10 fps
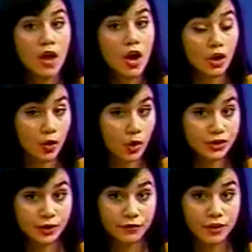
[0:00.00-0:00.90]

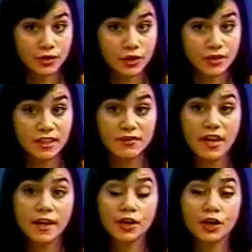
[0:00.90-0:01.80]
According to officials, the
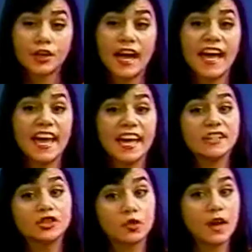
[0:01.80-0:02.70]
event occurred at
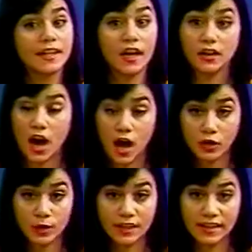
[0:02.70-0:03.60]
8:20 on
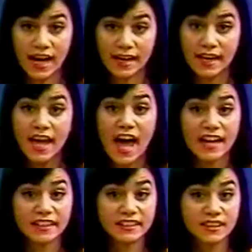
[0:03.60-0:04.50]
Halloween night
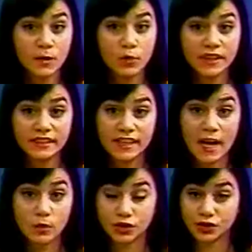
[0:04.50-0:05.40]
at a Subway
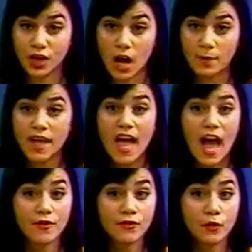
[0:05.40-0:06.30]
sandwich shop
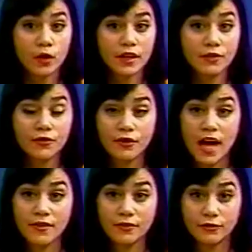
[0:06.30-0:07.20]
at
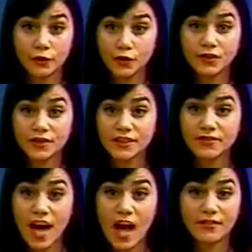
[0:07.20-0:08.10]

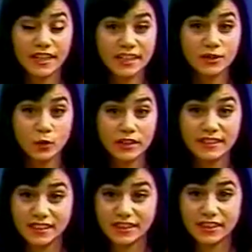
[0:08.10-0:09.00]
455 East
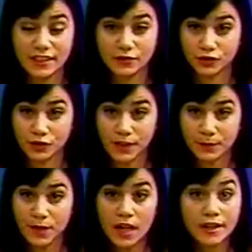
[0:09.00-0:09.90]
116th Street.
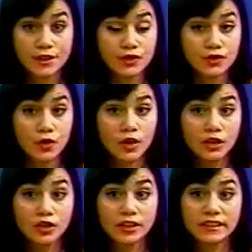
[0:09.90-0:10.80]
The store
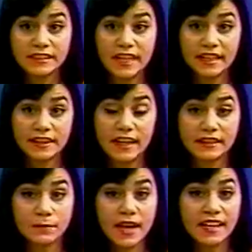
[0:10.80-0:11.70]
clerk stated
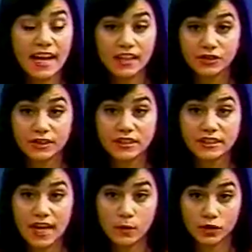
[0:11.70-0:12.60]
that the man entered the
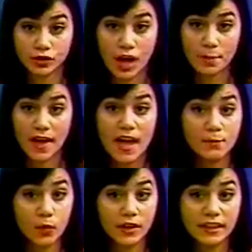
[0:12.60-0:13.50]
sandwich shop
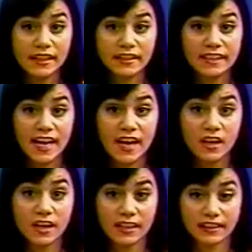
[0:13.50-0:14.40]
and pointed his
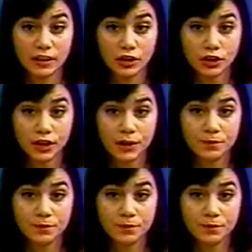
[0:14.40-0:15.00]
handgun at the clerk.